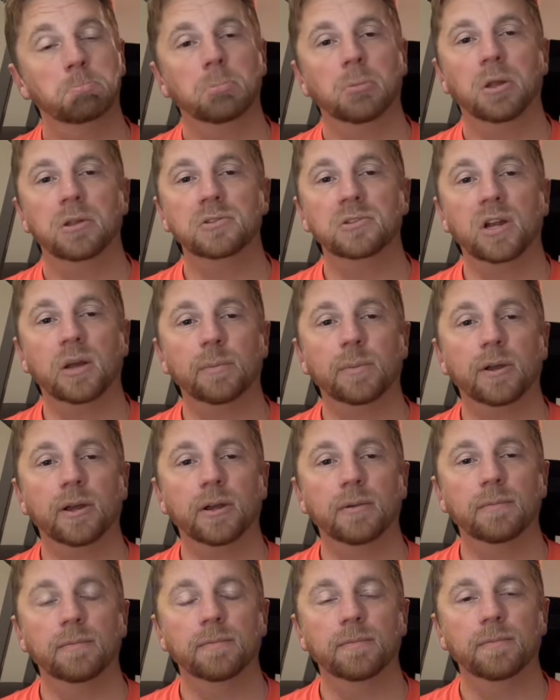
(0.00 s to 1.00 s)
That's not
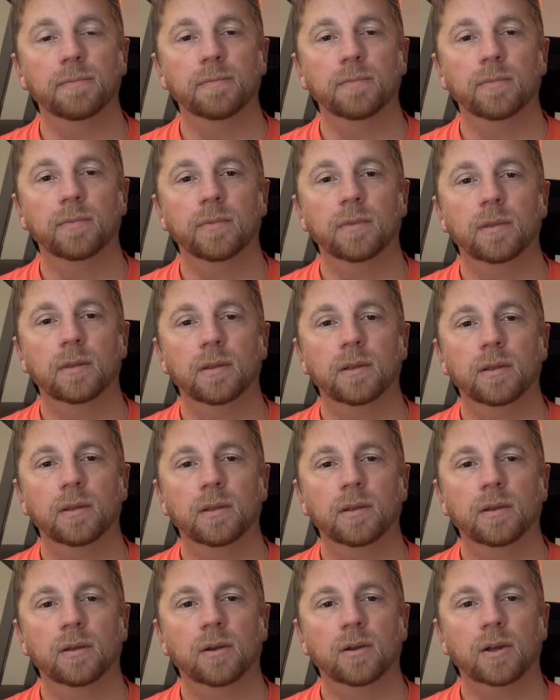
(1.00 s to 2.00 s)
bad.
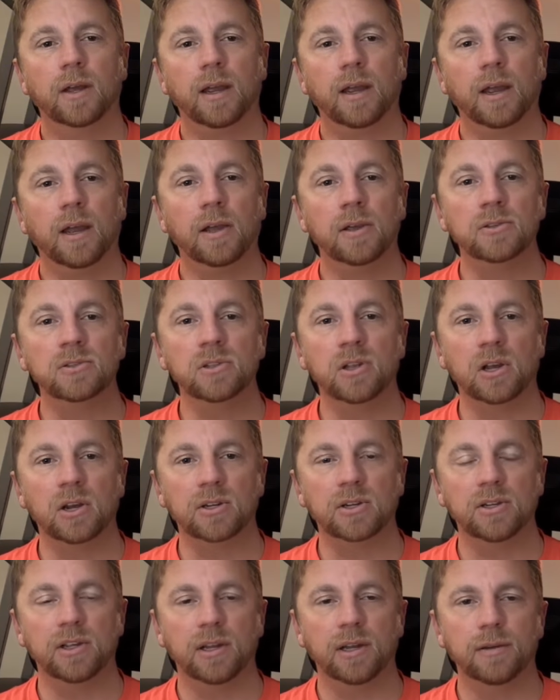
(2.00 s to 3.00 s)
Okay, L's
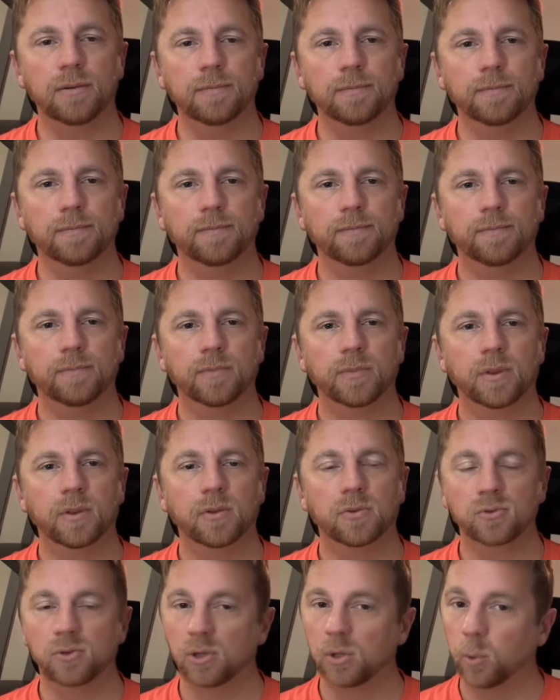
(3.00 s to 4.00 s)
locked in.
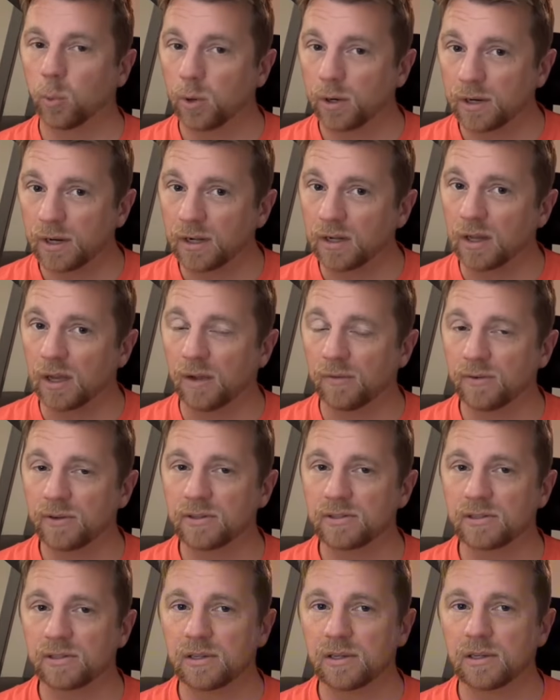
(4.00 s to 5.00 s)
There's only one L,
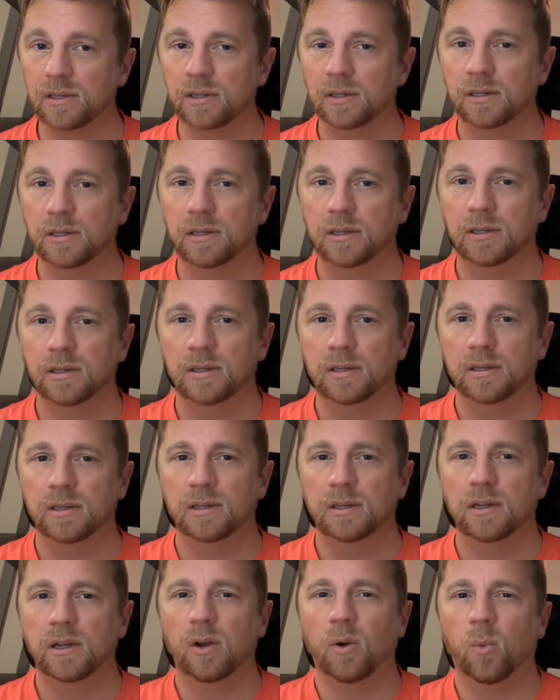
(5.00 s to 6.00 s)
obviously.
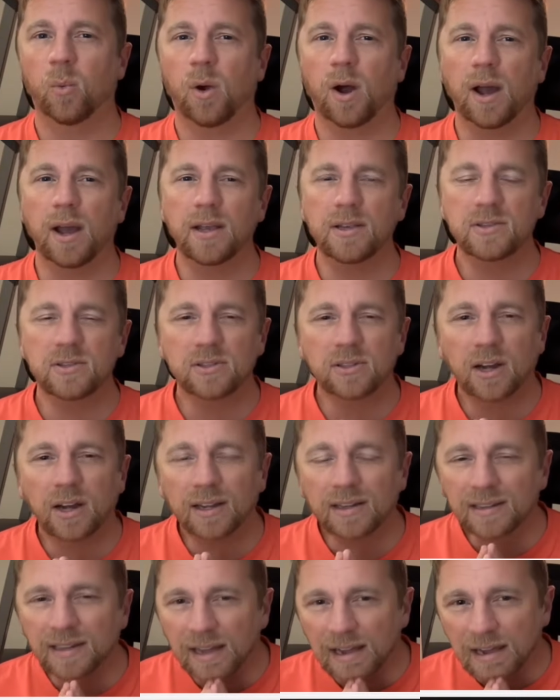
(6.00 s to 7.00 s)
Why is it
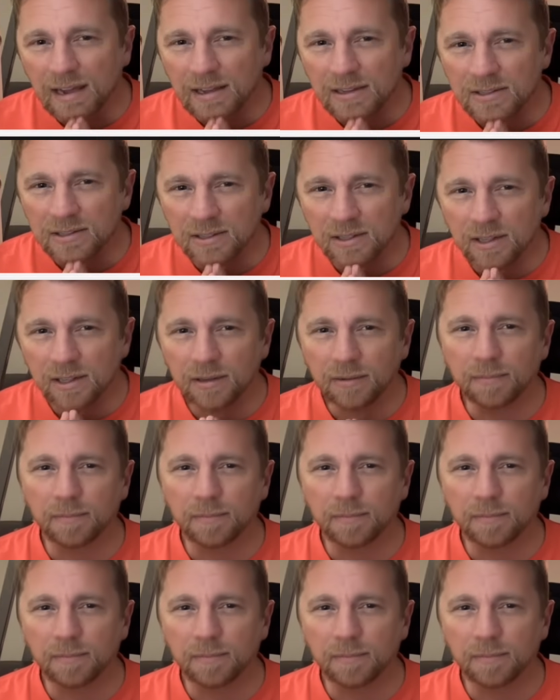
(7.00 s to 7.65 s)
not last, eh?